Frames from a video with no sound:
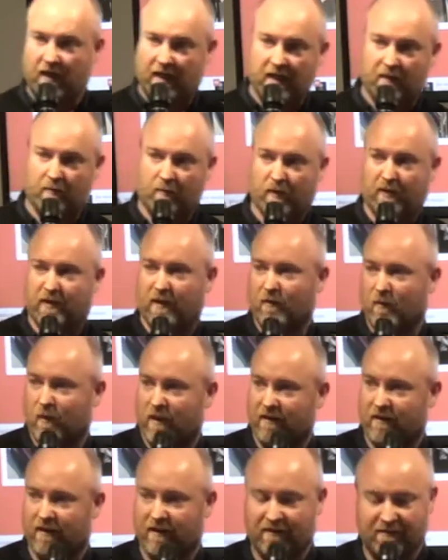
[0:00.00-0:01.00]
heat, but didn't
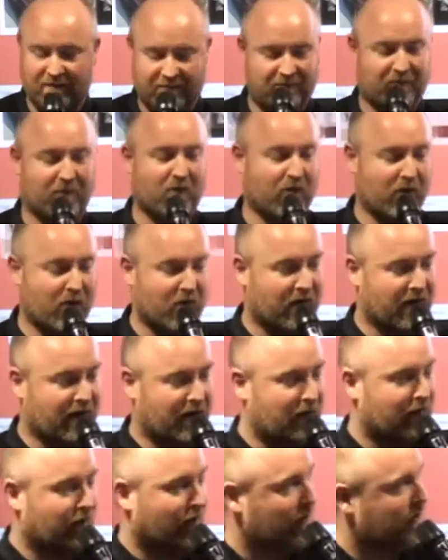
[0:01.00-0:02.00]
win the overall
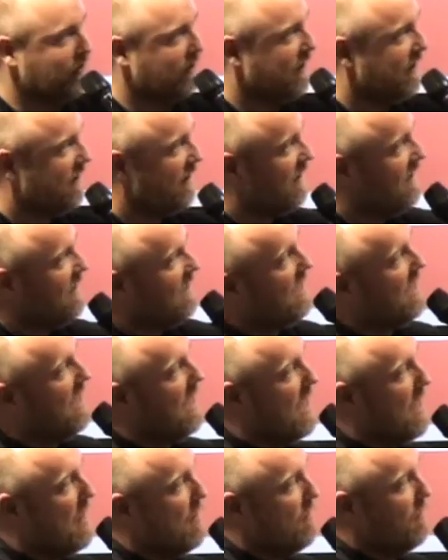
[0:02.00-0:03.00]
thing, unfortunately.
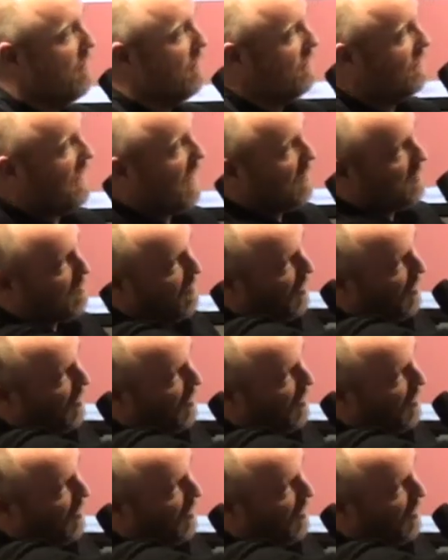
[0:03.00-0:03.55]
Um, that was